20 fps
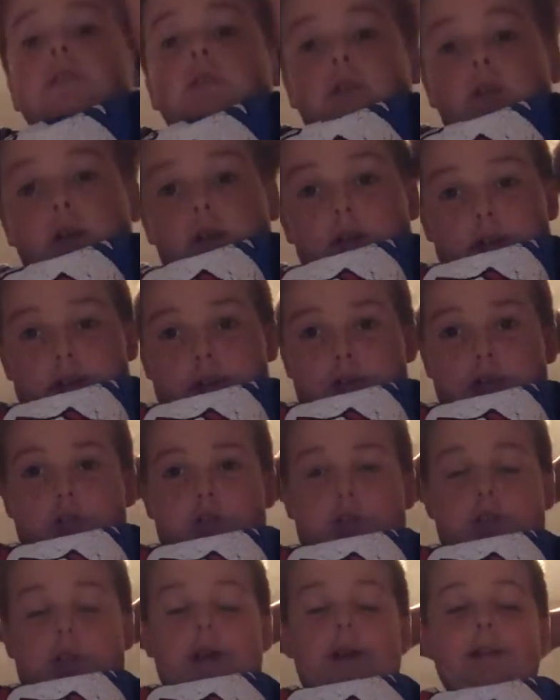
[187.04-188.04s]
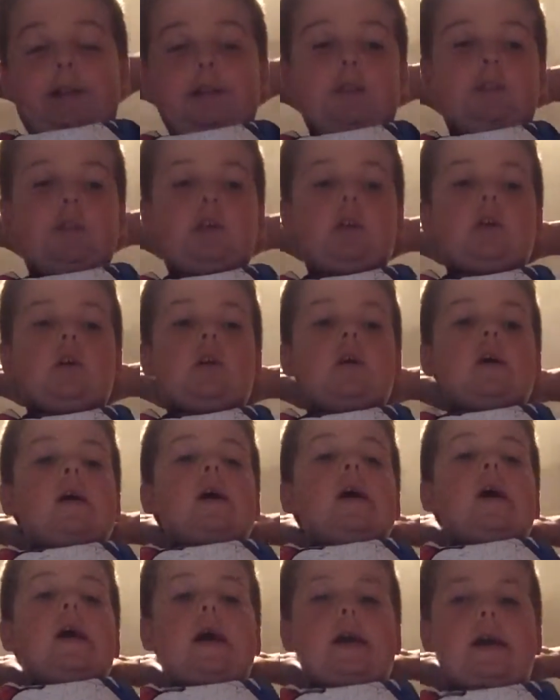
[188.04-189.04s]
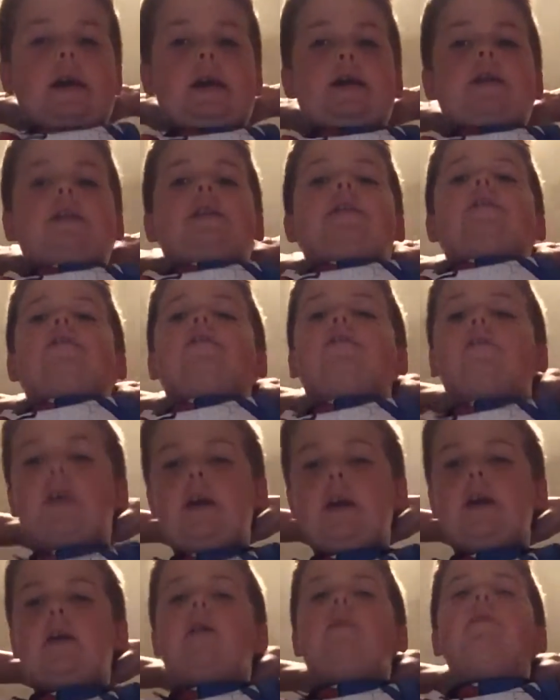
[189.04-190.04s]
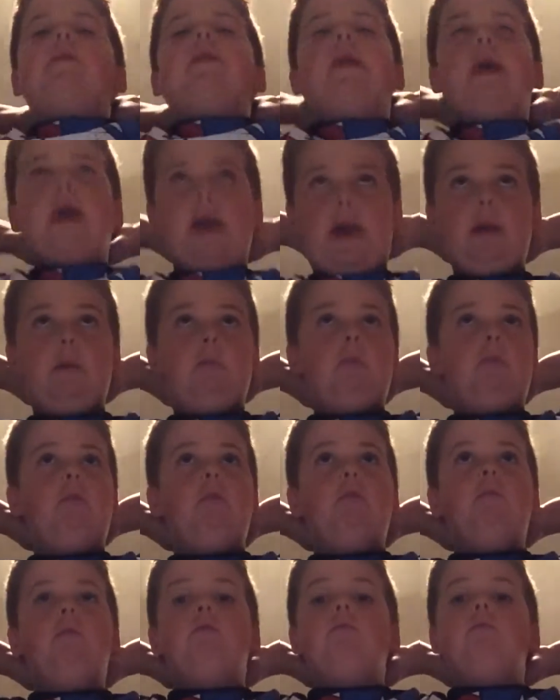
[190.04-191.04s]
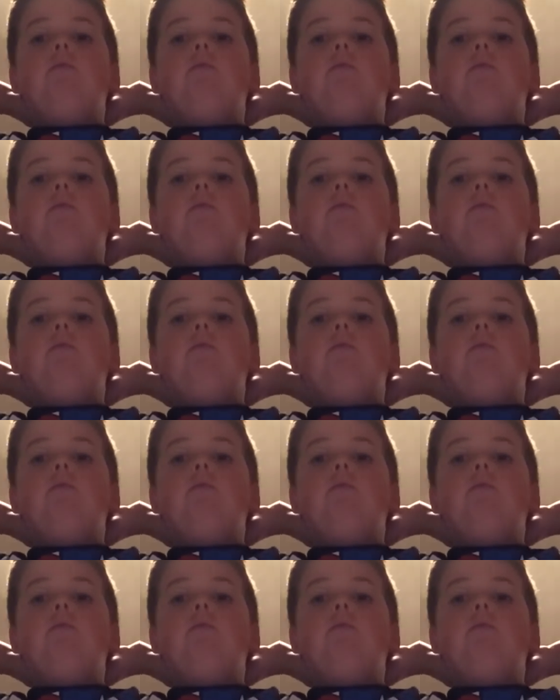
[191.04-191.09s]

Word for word: Oh, I just had this and think of an animal.